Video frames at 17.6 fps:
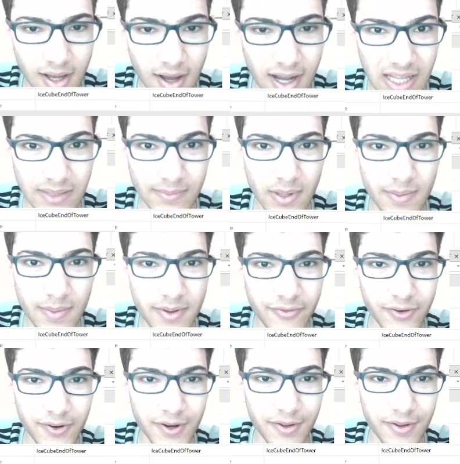Okay, maybe
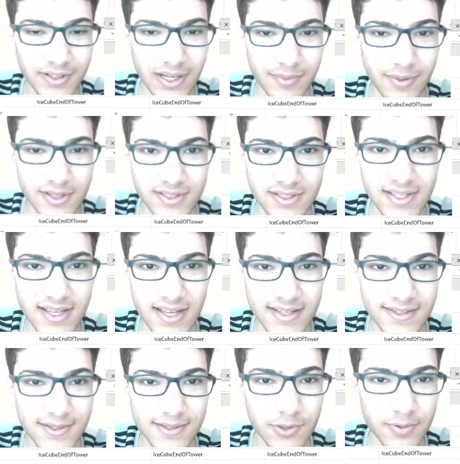for another time, because this
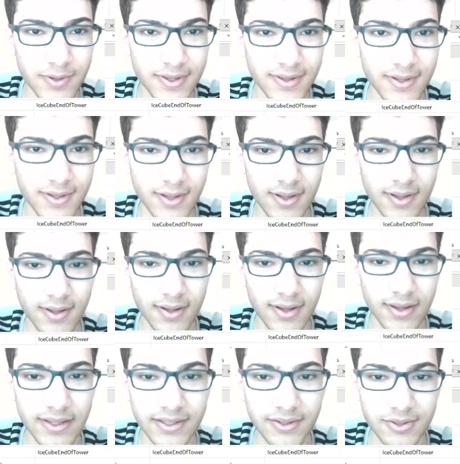has to do with
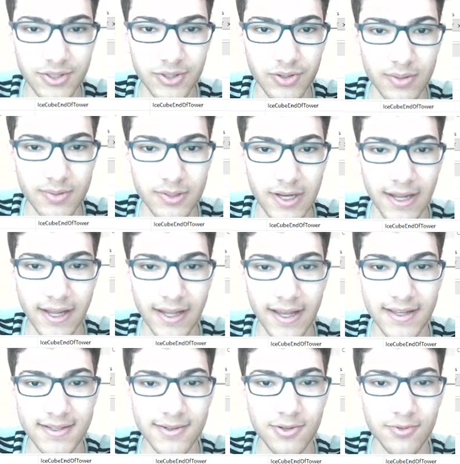leader scripts, like it
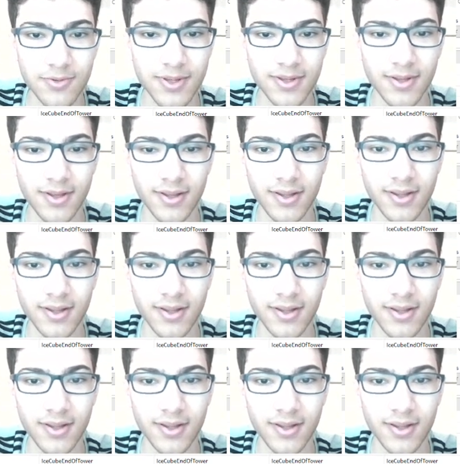has to do with